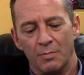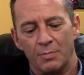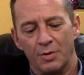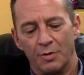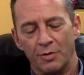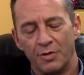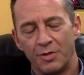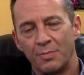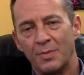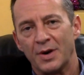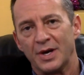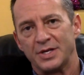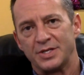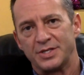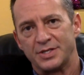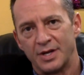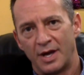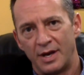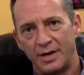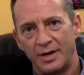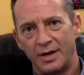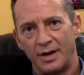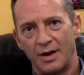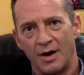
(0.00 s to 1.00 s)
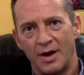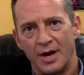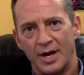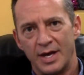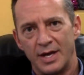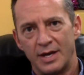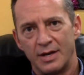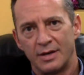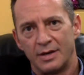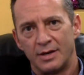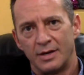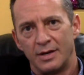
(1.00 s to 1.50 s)
Both my son and
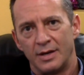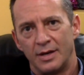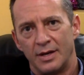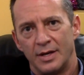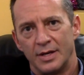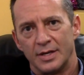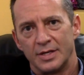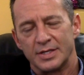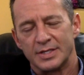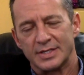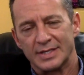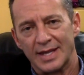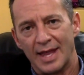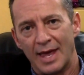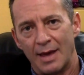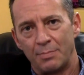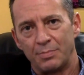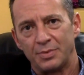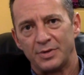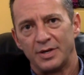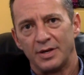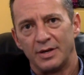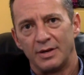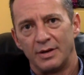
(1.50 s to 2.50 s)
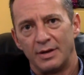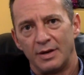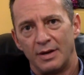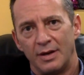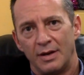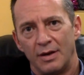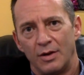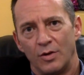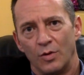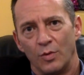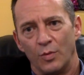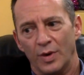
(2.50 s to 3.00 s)
I slept
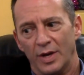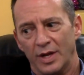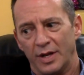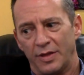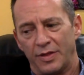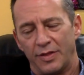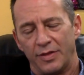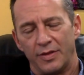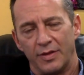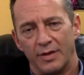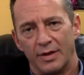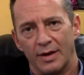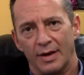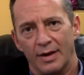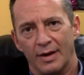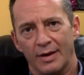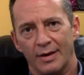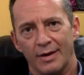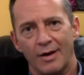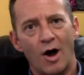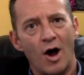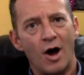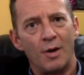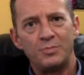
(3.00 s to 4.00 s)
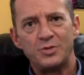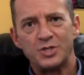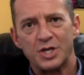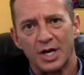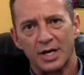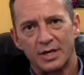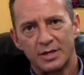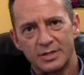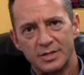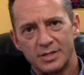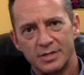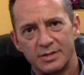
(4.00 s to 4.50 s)
with
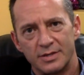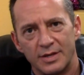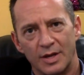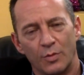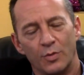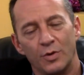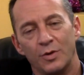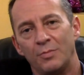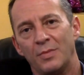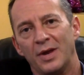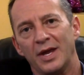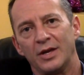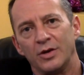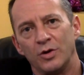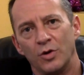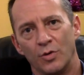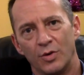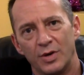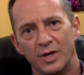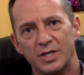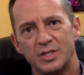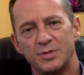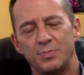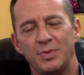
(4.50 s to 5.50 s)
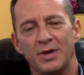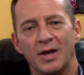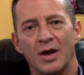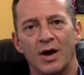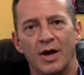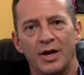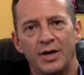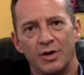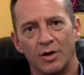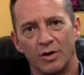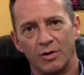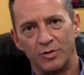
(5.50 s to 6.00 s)
objects that would make noise
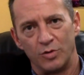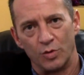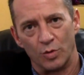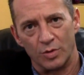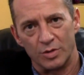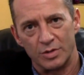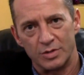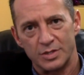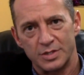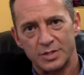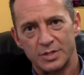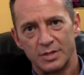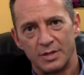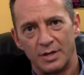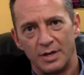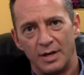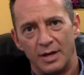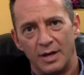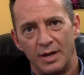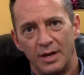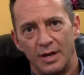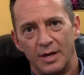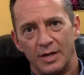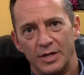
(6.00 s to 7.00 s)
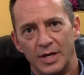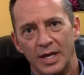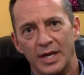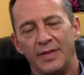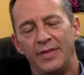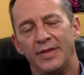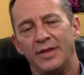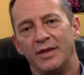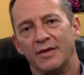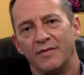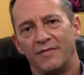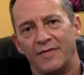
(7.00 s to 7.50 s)
behind our doors.
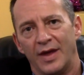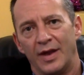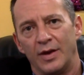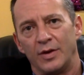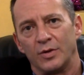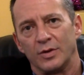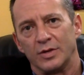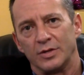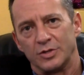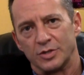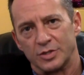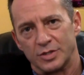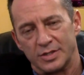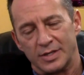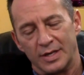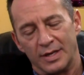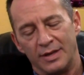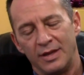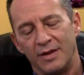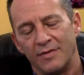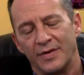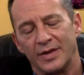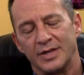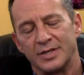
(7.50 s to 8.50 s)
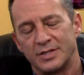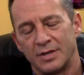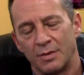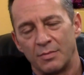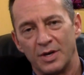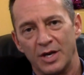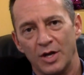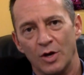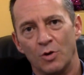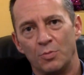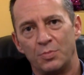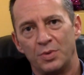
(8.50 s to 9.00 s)
In the event
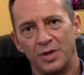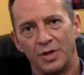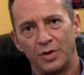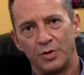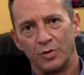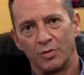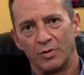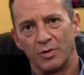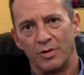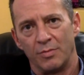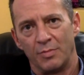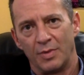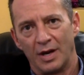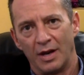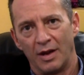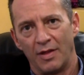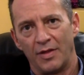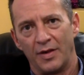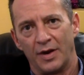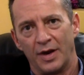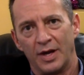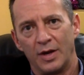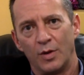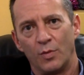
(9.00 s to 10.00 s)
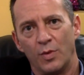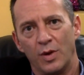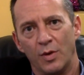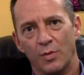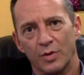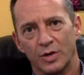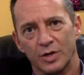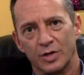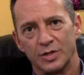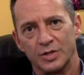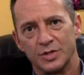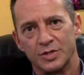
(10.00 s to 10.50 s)
somebody opened the door in the middle of the night, we
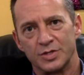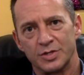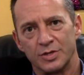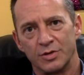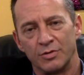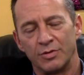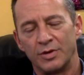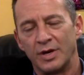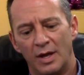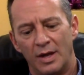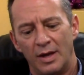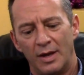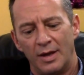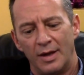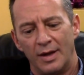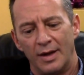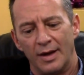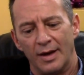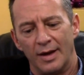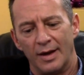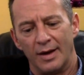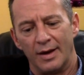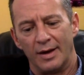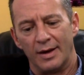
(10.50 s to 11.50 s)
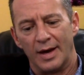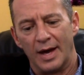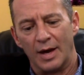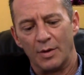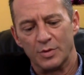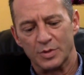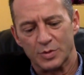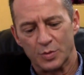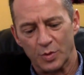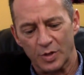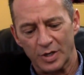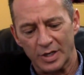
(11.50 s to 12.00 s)
were concerned. I
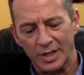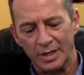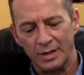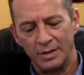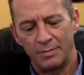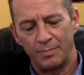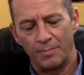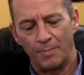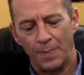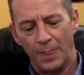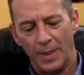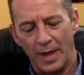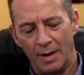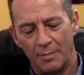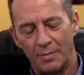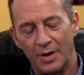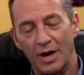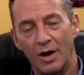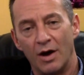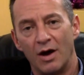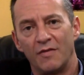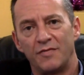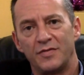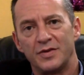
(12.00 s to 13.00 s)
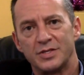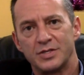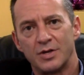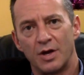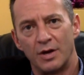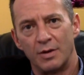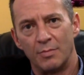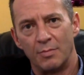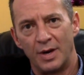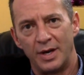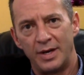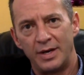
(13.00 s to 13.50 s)
was working at my office
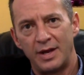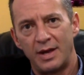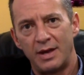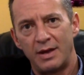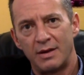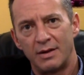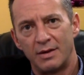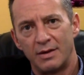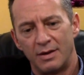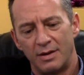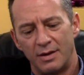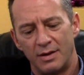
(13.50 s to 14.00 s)
on a Monday,